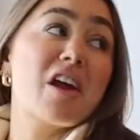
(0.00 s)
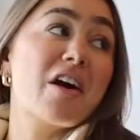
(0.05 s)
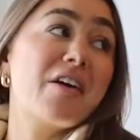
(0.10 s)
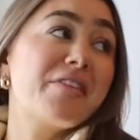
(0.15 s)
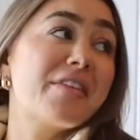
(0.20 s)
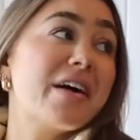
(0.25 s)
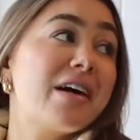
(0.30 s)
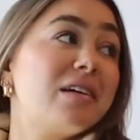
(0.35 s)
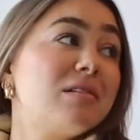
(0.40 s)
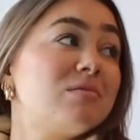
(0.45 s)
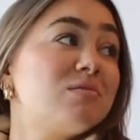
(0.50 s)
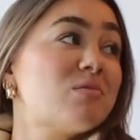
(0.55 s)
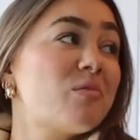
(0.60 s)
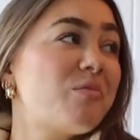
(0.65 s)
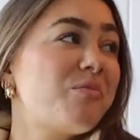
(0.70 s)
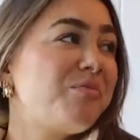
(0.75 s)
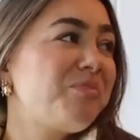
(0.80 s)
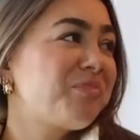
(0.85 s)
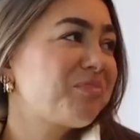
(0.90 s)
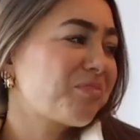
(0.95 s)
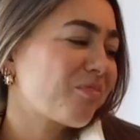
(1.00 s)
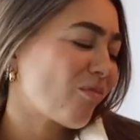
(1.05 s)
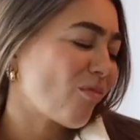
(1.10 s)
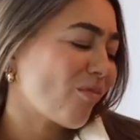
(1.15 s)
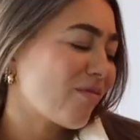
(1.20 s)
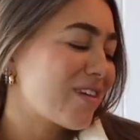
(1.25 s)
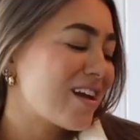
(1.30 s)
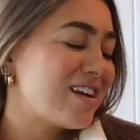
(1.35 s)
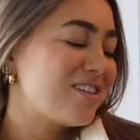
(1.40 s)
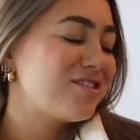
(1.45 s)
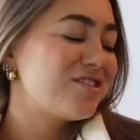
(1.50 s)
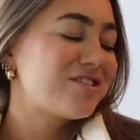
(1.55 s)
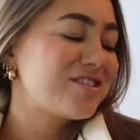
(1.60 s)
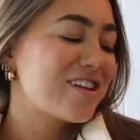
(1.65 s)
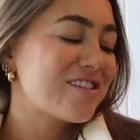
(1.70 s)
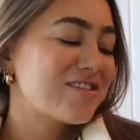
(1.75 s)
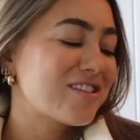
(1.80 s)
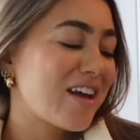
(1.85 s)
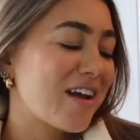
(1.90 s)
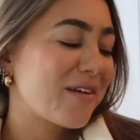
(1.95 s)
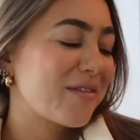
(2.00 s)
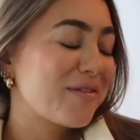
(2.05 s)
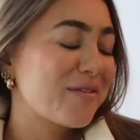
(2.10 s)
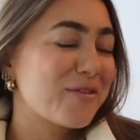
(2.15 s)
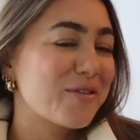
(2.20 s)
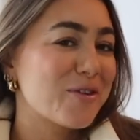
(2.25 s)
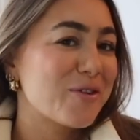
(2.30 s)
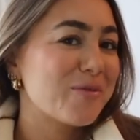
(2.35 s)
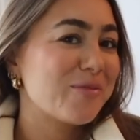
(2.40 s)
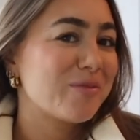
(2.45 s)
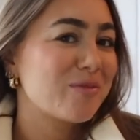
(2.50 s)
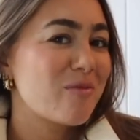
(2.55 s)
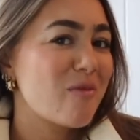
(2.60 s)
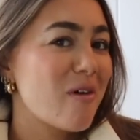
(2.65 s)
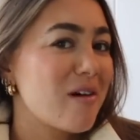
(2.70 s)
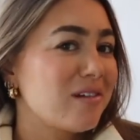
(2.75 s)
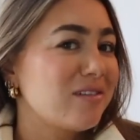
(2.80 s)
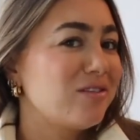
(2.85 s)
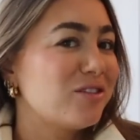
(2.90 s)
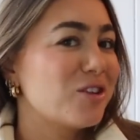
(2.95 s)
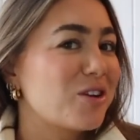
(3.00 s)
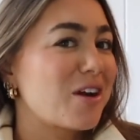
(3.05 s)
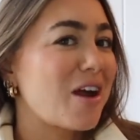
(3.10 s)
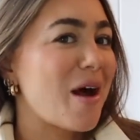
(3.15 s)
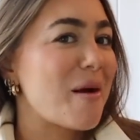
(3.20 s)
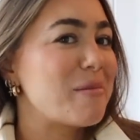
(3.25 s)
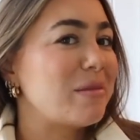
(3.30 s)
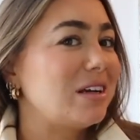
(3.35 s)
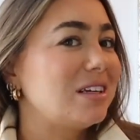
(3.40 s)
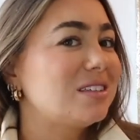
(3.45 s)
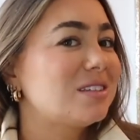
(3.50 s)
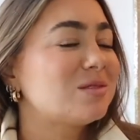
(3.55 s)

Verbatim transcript: No. I might start lactating. Gummies.